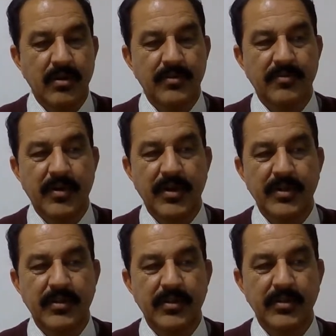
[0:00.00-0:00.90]

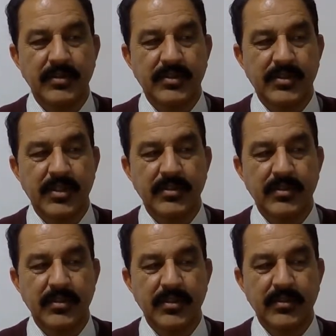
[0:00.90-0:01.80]
unfired
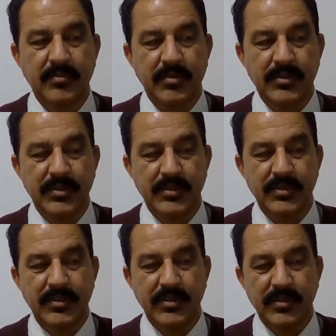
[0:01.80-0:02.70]
strength and the
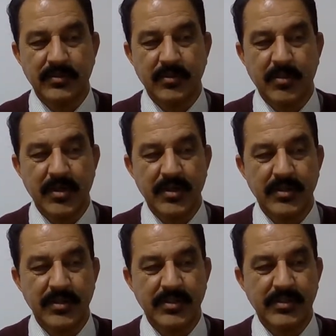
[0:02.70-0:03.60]
plasticity of the
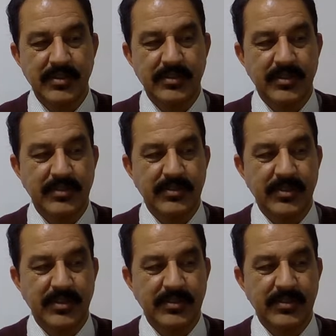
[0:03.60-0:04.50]
body, it
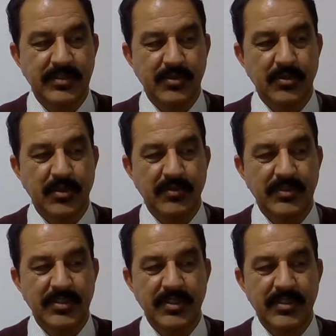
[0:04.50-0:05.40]
assists to the
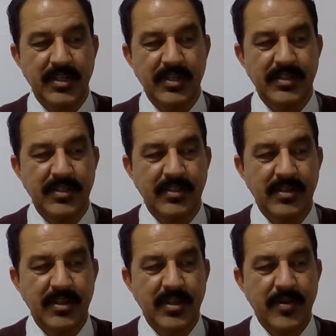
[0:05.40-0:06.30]
facilitate
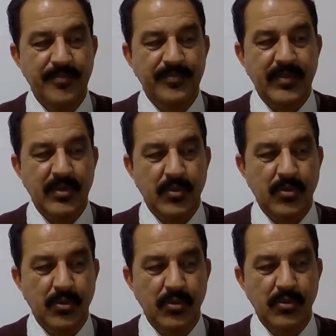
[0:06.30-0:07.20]

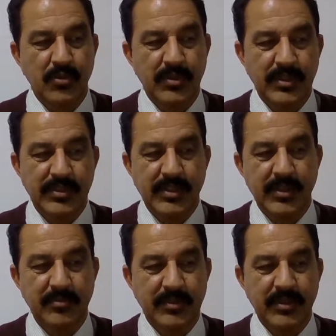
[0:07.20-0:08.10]
to
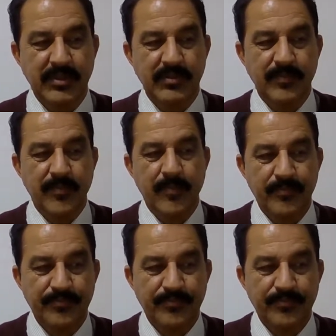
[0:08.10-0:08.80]
escape the